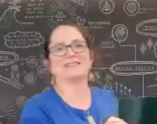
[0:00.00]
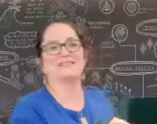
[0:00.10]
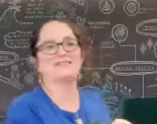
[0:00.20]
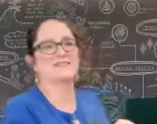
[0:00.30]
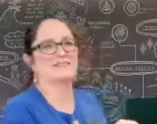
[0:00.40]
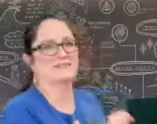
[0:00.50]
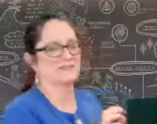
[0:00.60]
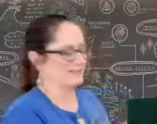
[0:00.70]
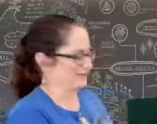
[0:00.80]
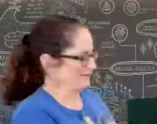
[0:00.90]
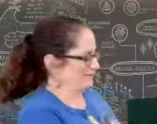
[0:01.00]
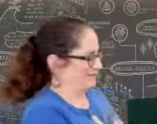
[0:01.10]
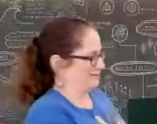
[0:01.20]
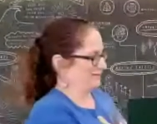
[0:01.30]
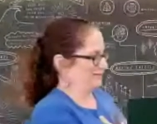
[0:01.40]

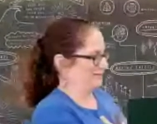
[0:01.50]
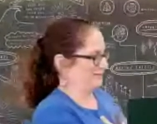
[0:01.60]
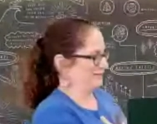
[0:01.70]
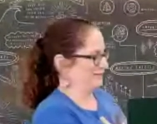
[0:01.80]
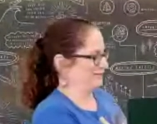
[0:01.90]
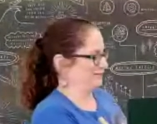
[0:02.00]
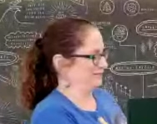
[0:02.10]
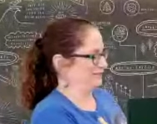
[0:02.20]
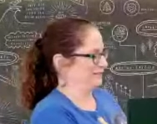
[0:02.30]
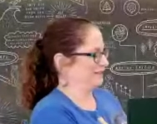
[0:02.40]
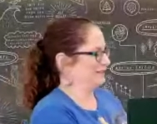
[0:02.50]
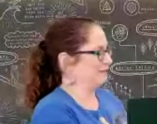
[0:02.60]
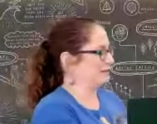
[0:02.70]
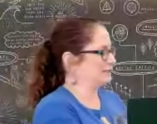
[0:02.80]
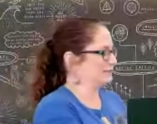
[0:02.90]

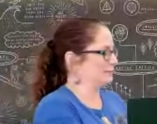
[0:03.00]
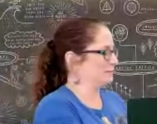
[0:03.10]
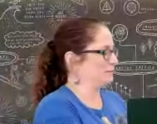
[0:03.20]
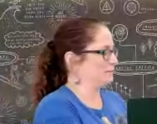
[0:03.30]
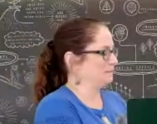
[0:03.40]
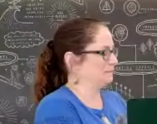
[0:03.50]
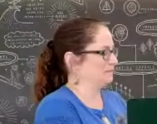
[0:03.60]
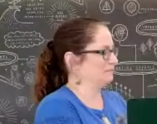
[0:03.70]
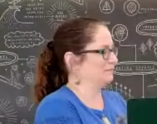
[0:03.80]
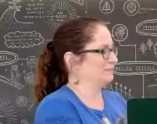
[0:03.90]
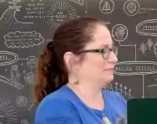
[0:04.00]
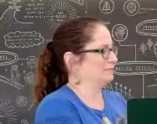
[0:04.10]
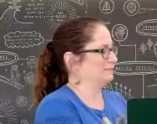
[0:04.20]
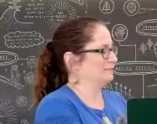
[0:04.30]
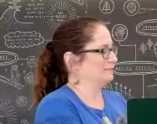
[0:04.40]

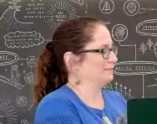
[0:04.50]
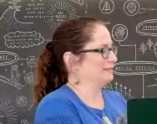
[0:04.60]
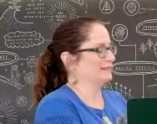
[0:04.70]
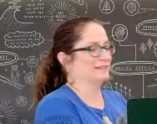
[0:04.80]
Nothing is said.